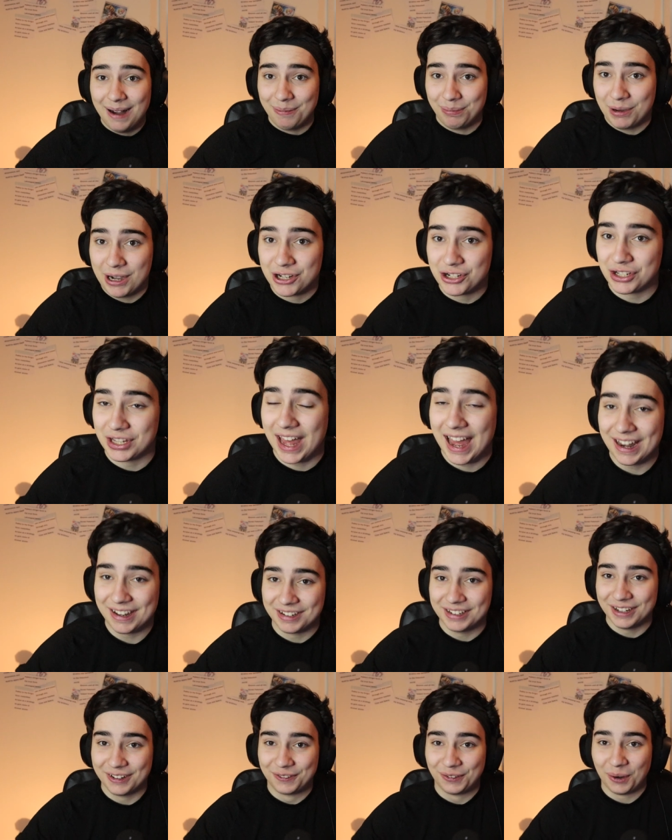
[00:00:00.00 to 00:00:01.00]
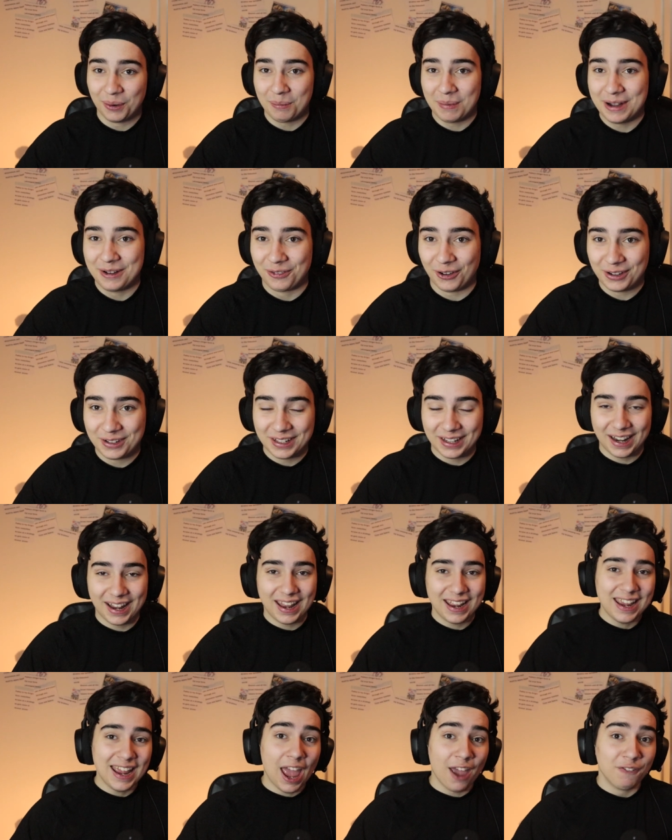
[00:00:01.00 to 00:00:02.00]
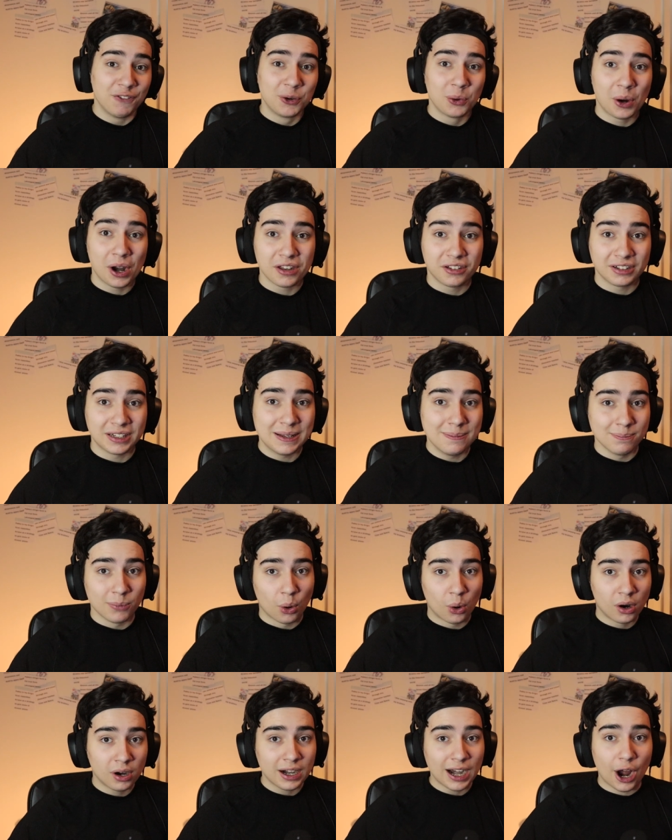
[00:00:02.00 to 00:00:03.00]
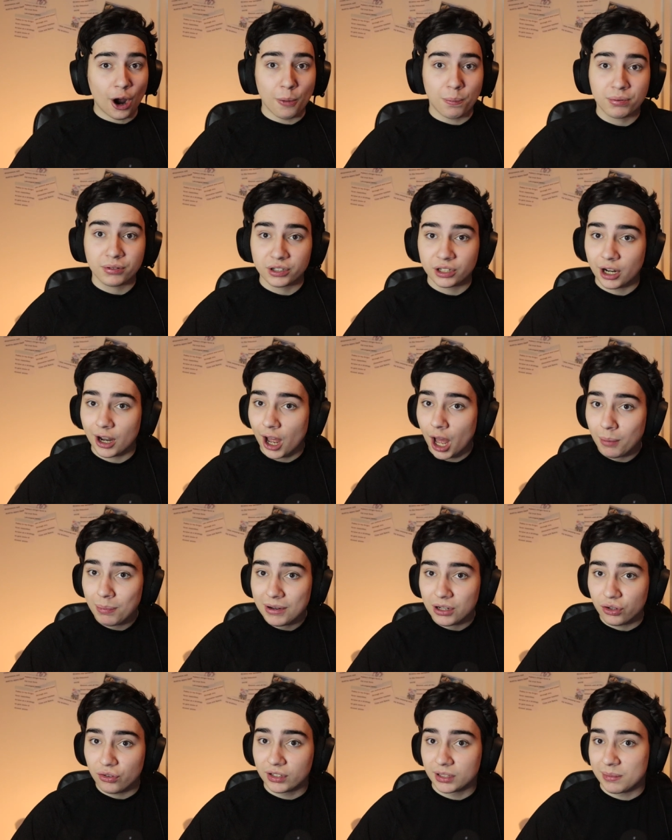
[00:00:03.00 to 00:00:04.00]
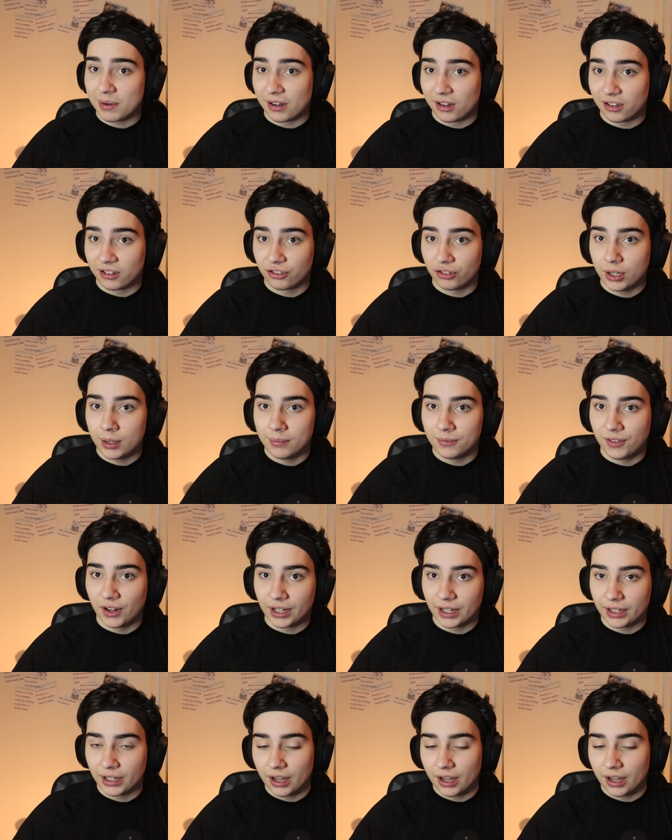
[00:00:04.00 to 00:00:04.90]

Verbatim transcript: I'm pretty sure that's it for me for today. If you want to see more, I'll probably do some on stream, funny